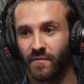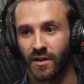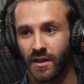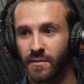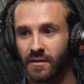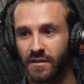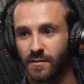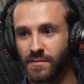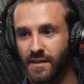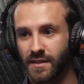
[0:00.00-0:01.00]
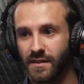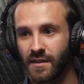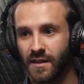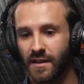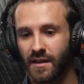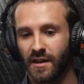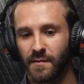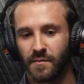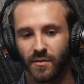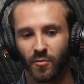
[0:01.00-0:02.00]
email comes in,
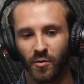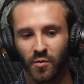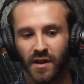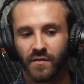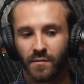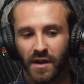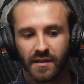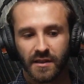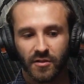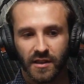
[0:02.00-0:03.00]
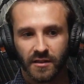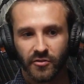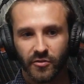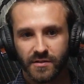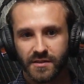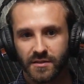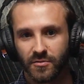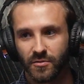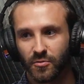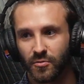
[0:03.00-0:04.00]
or whatever method you can use
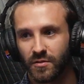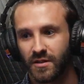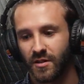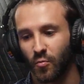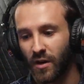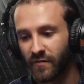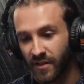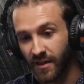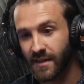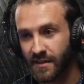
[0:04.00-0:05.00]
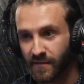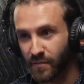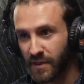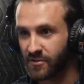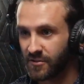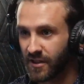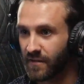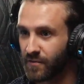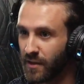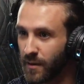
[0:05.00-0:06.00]
to, whatever contact information you
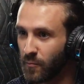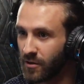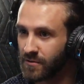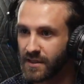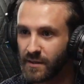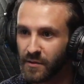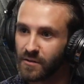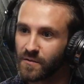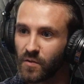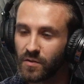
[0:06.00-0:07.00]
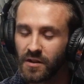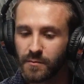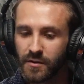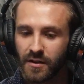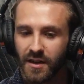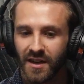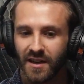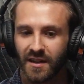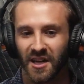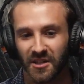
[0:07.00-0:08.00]
got from them, whether it's email or phone number,
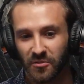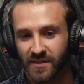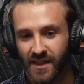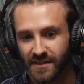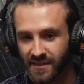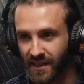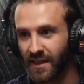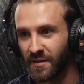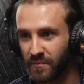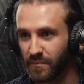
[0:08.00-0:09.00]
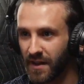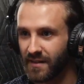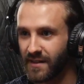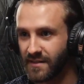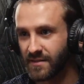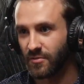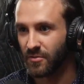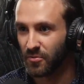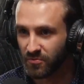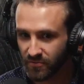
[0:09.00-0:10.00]
use that same method
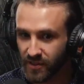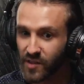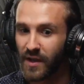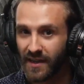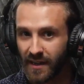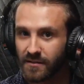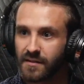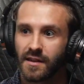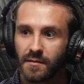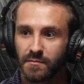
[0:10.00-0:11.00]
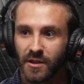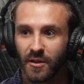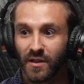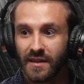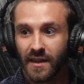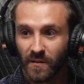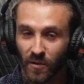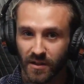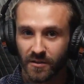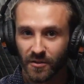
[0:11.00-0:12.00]
to reach back out to them. They
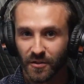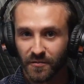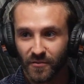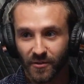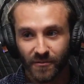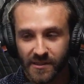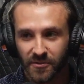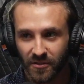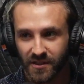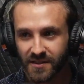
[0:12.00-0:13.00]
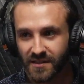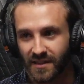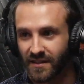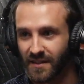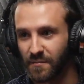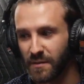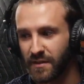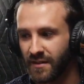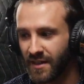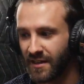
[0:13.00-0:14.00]
downloaded your free resource, and then
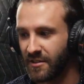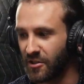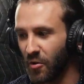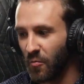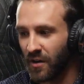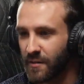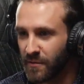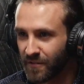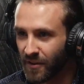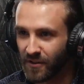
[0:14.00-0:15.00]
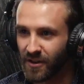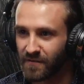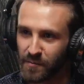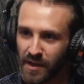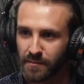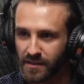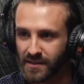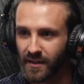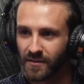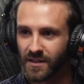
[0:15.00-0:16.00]
maybe you don't want them to fall off the map
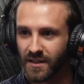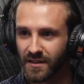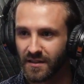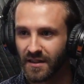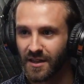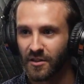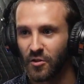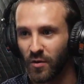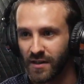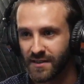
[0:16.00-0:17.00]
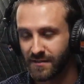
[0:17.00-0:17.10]
entirely. You want to